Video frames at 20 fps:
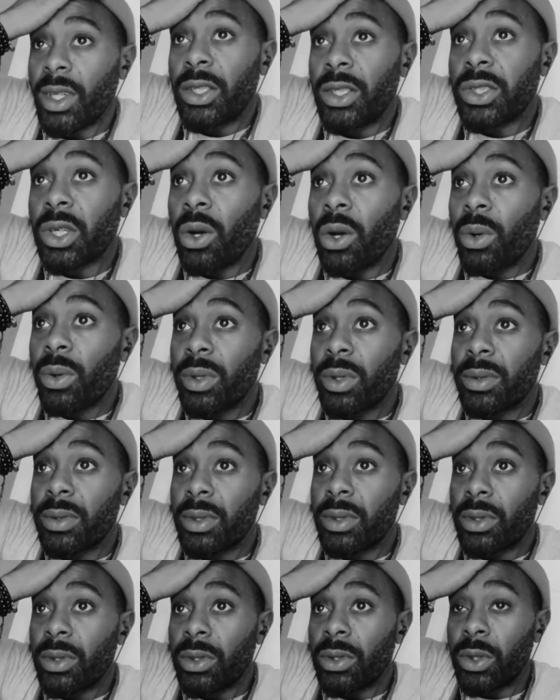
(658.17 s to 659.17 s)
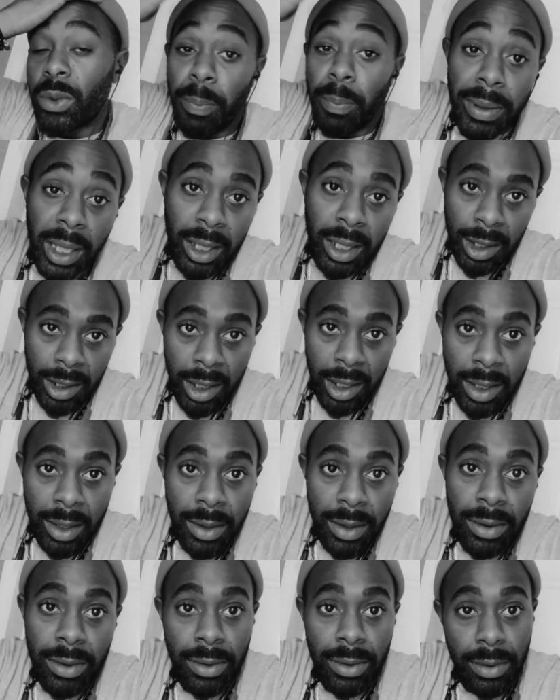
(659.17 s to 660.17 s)
So you blended
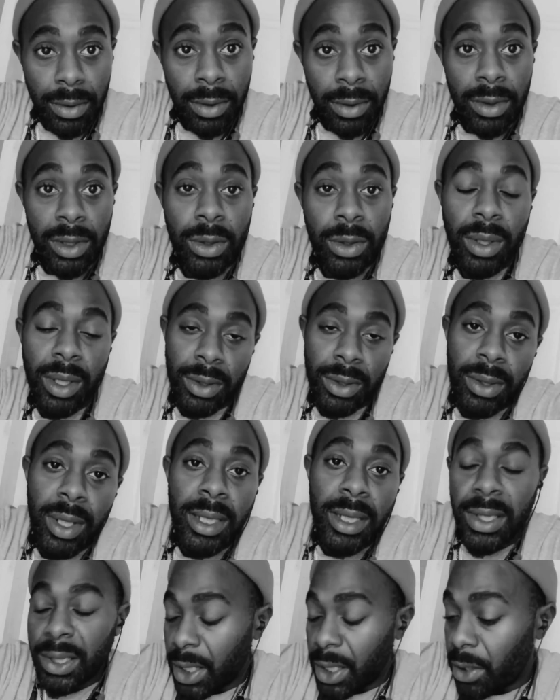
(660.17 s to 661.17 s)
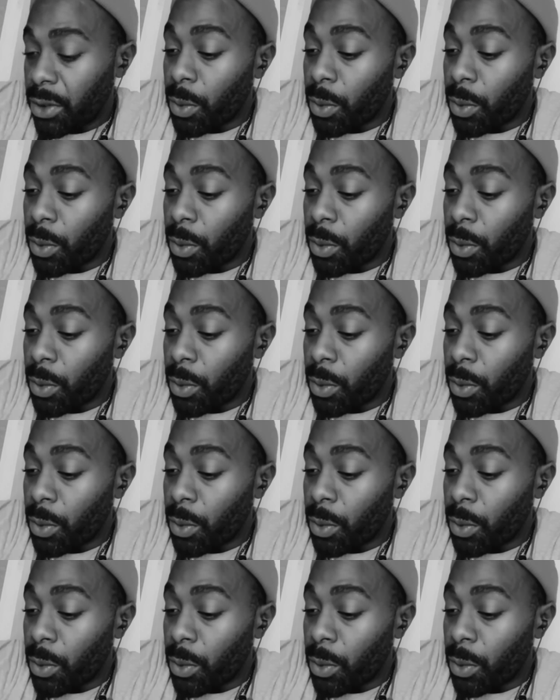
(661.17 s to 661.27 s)
in. That's what I was trying to say.